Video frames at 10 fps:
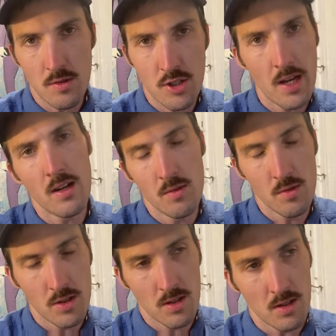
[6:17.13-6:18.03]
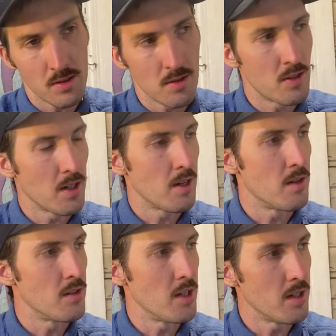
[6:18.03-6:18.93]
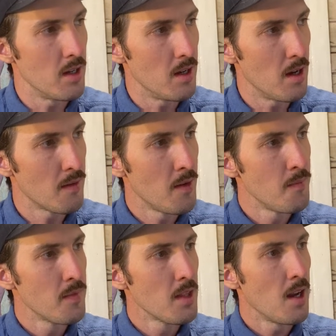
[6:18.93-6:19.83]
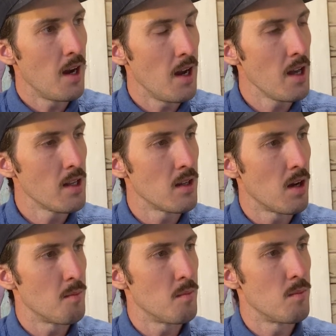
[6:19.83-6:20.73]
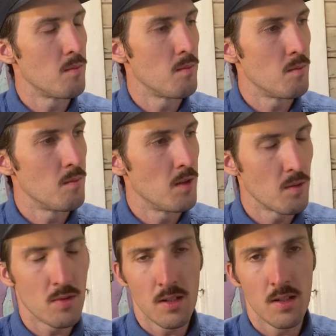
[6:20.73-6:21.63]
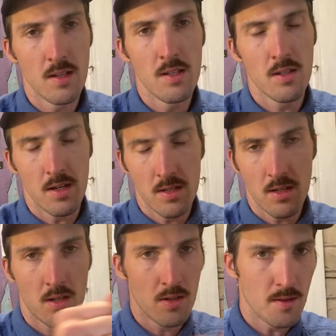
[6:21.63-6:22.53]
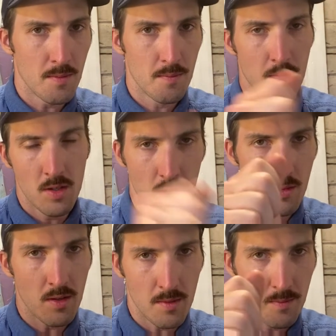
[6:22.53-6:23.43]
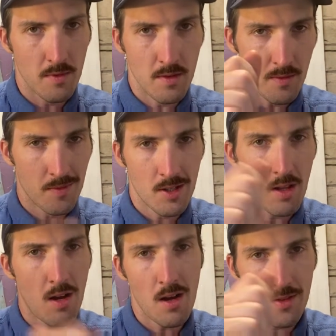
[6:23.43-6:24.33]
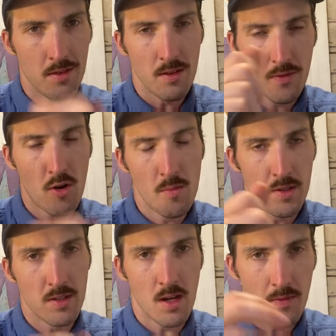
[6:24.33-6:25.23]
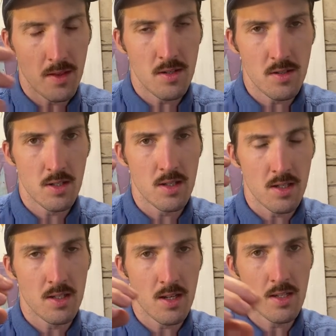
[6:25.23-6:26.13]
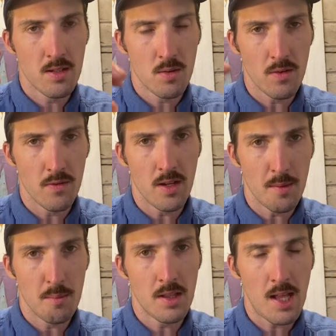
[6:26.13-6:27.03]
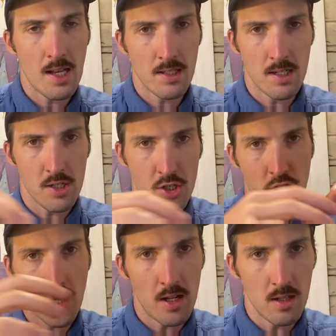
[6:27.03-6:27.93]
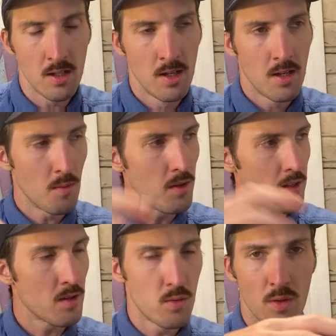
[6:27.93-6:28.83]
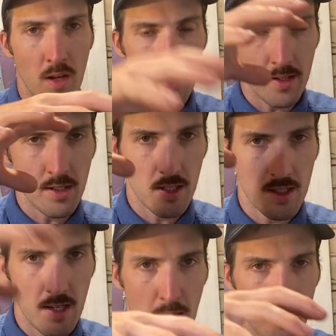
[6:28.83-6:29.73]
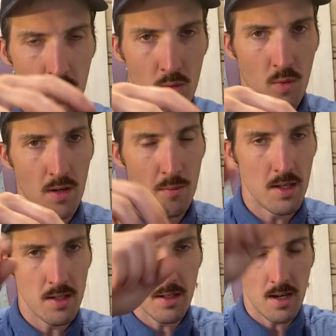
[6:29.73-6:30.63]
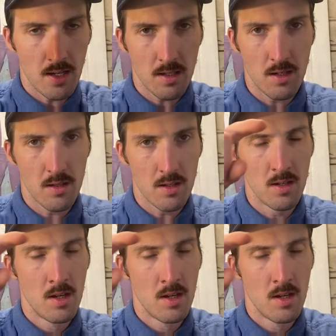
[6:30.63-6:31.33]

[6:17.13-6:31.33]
Jetta, which you can also check out on Janky AF, I ended up it was a little easier. I took all the, you know, the, the cloth and the foam and stuff, and there's just this nice sort of like plastic shell. Really cool how they just stamp it in one piece and it has all the